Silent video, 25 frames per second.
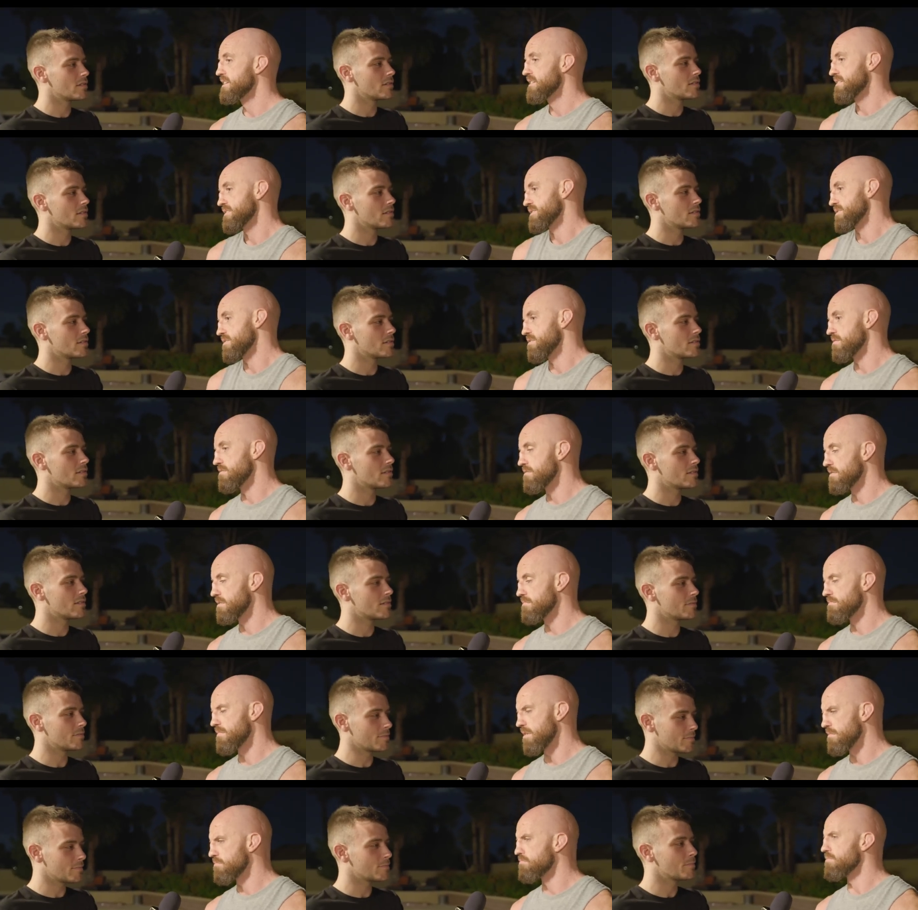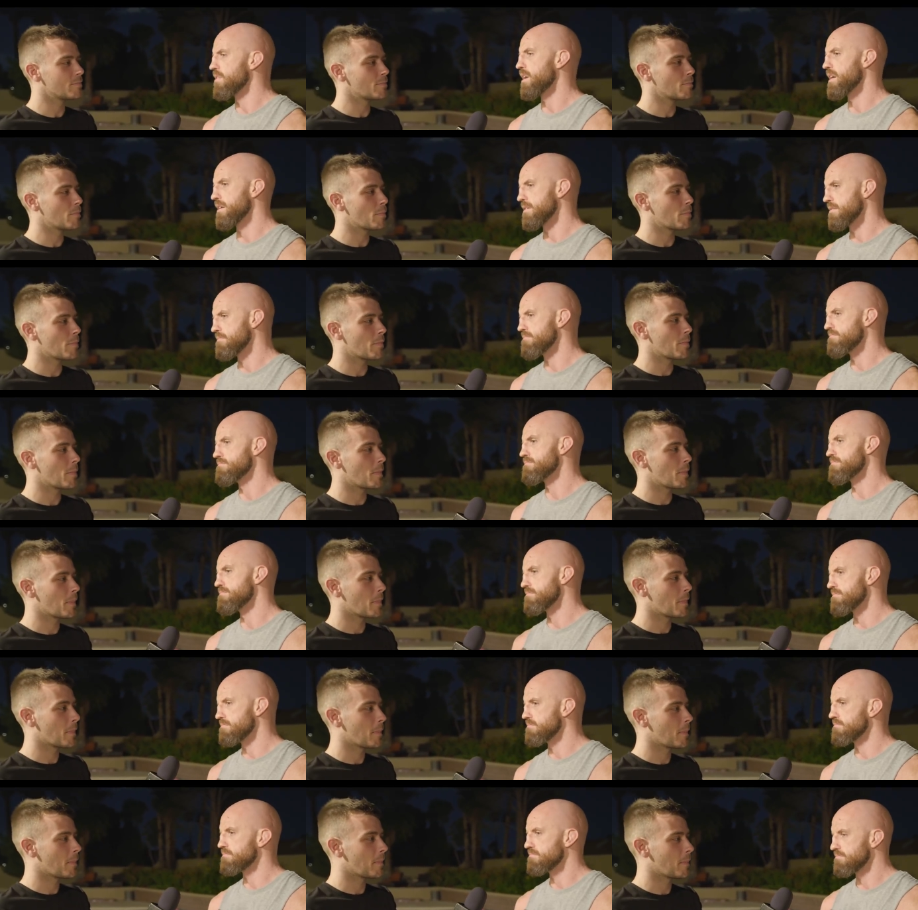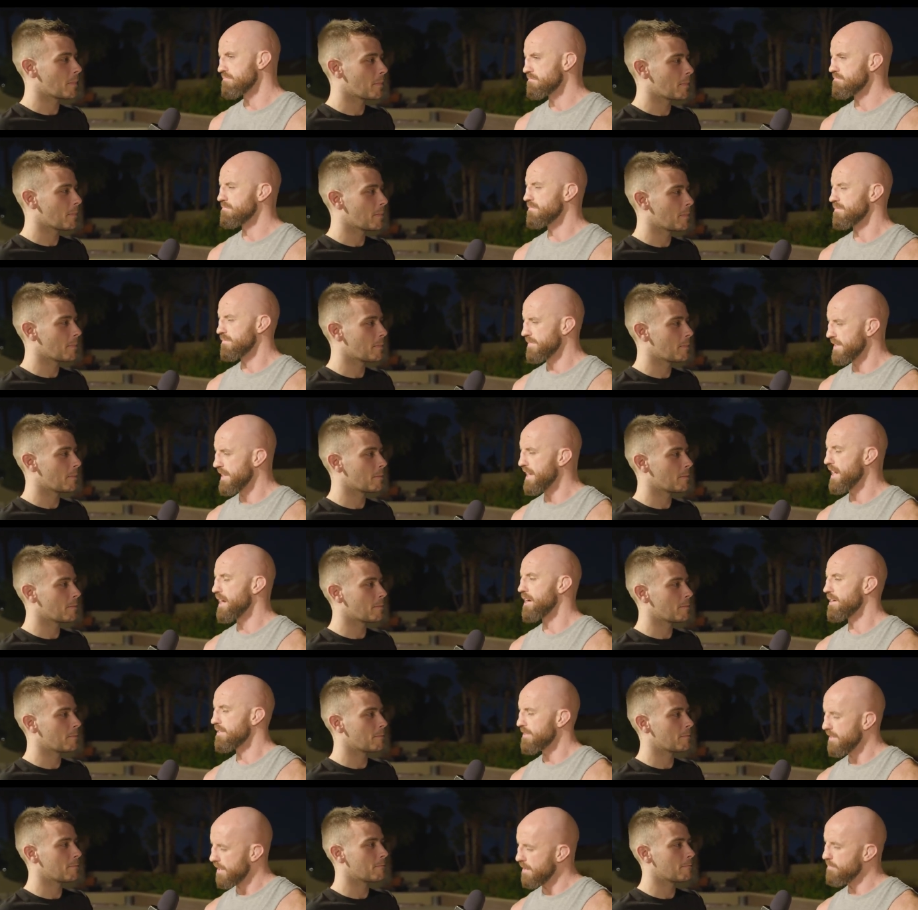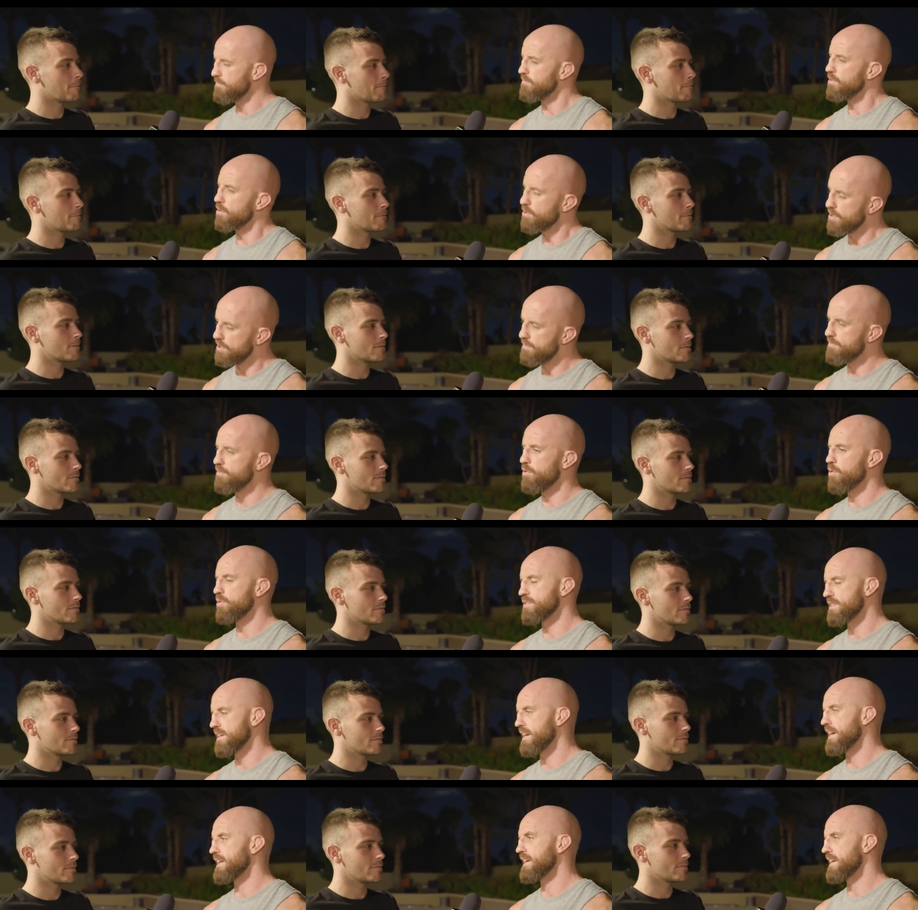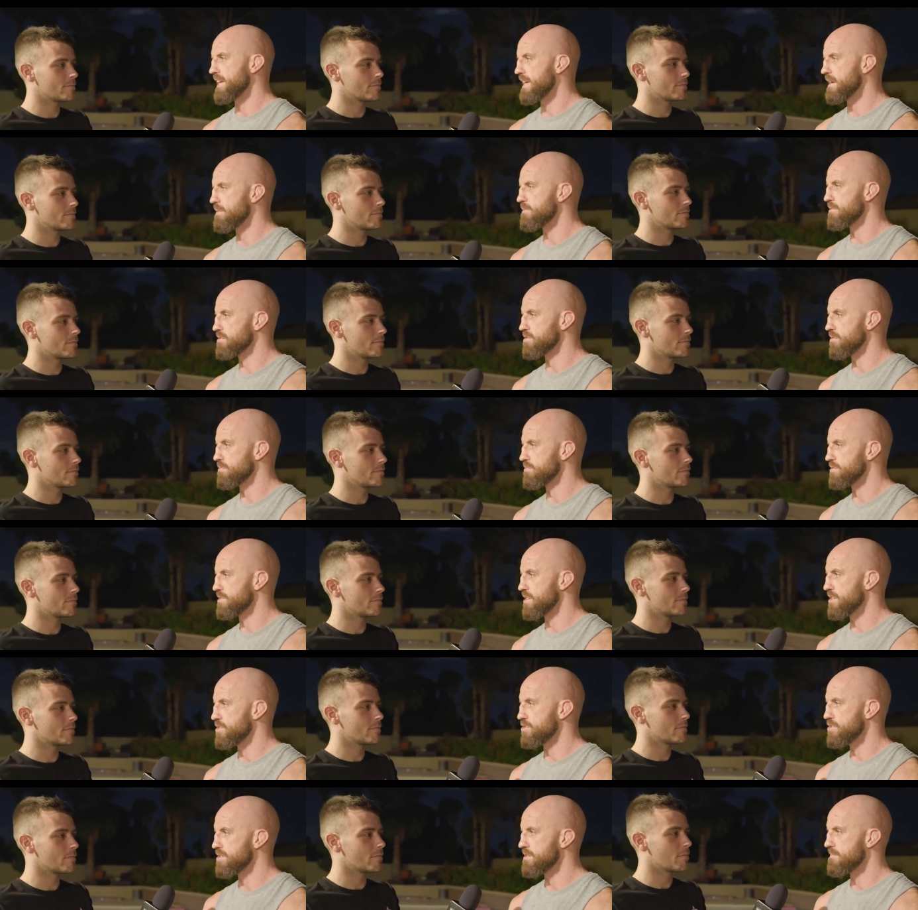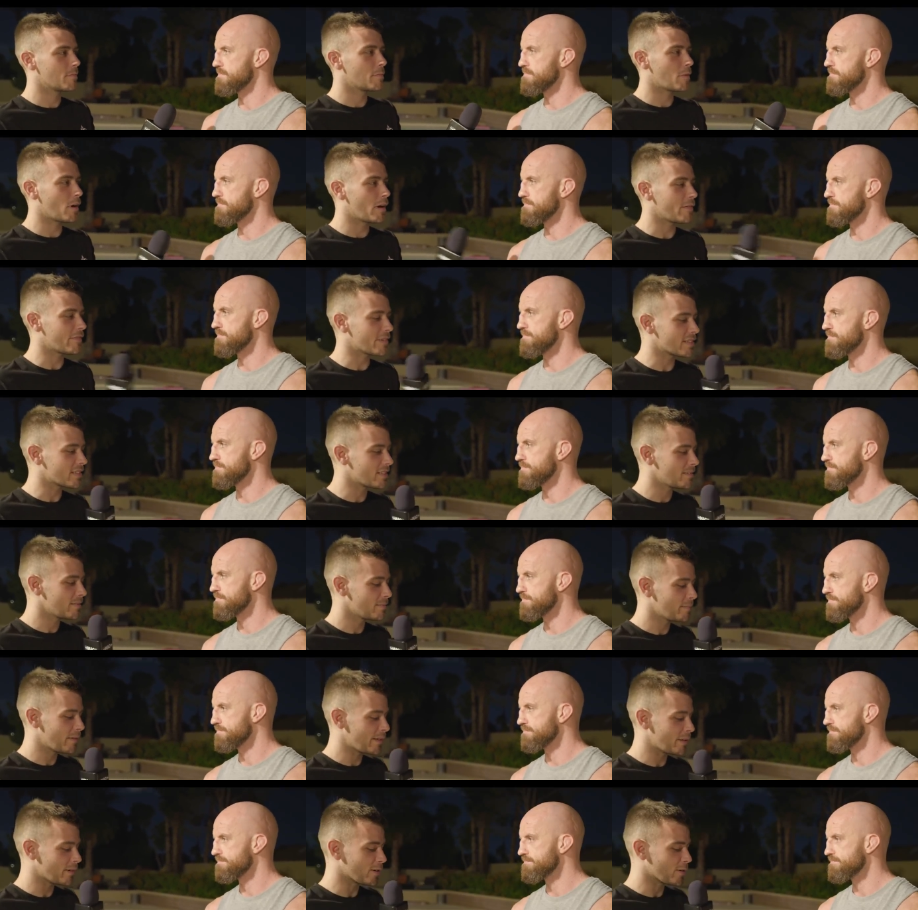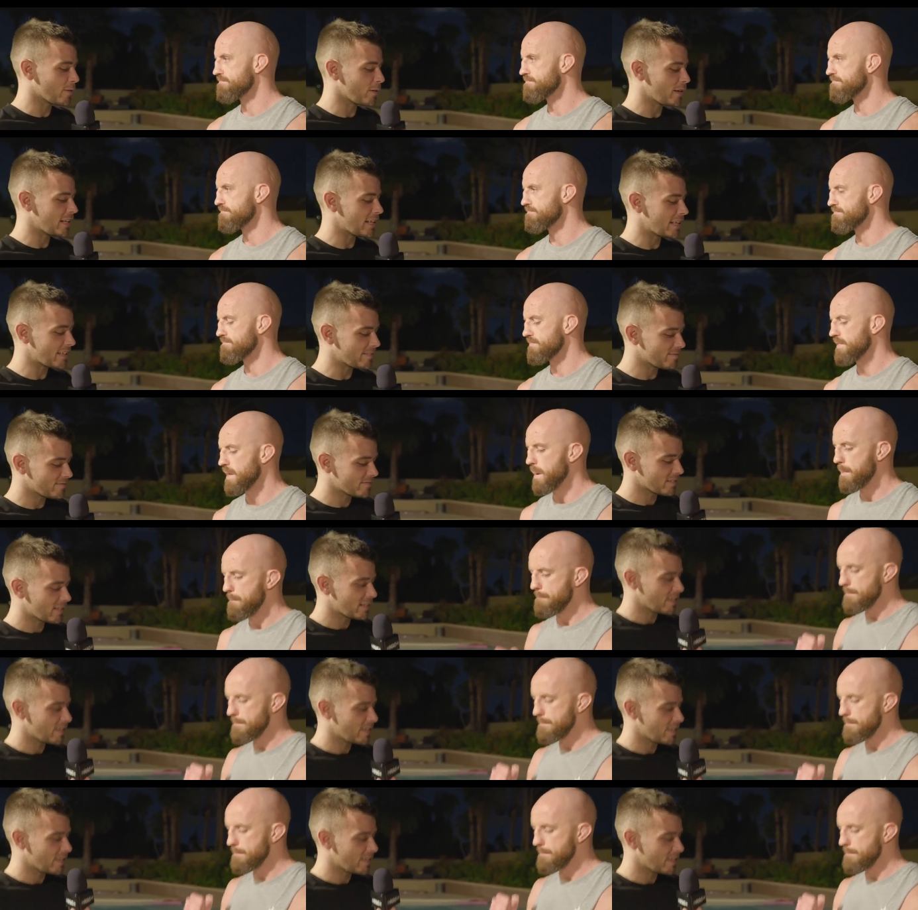Speaker 1: So I'm, I'm, I'm yeah, I'm looking forward to getting him at some stage. Perfect. Peter Queally.